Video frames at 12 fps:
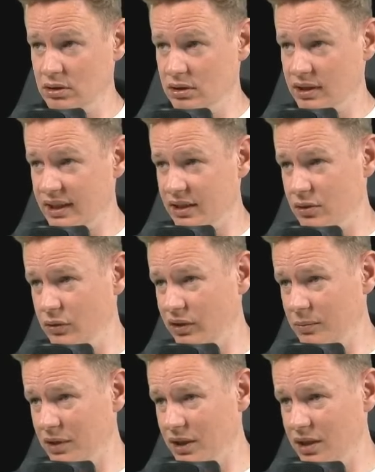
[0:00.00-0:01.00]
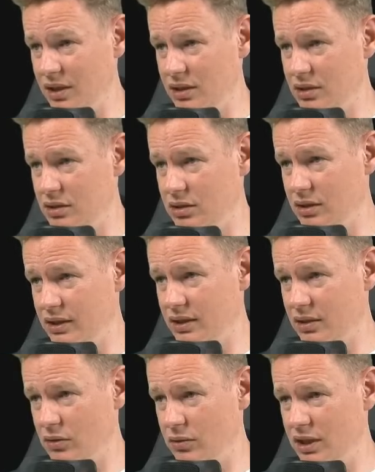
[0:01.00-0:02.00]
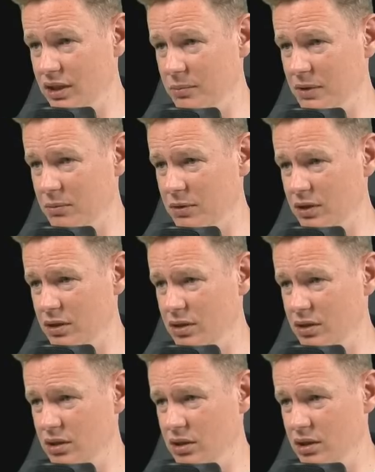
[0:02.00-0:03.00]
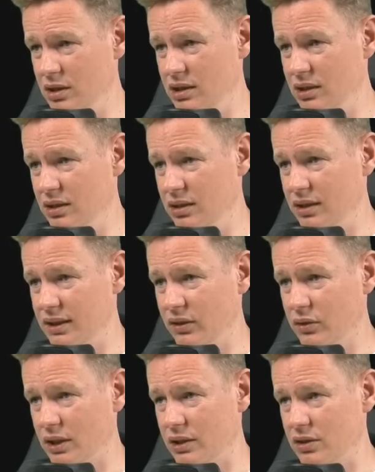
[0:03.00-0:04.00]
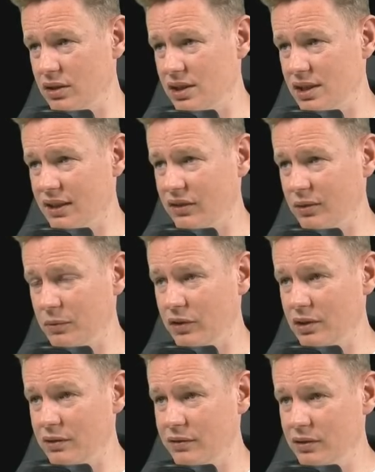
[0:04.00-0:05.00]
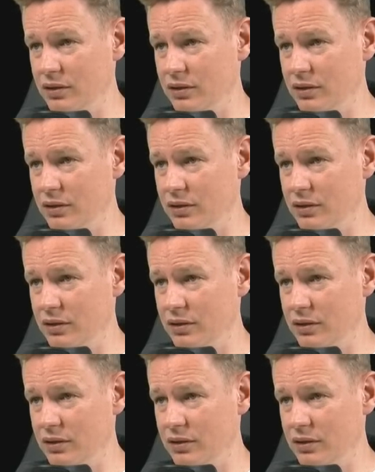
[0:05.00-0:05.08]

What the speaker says: Can I do something here? Go here maybe? Let's try to attack some stuff.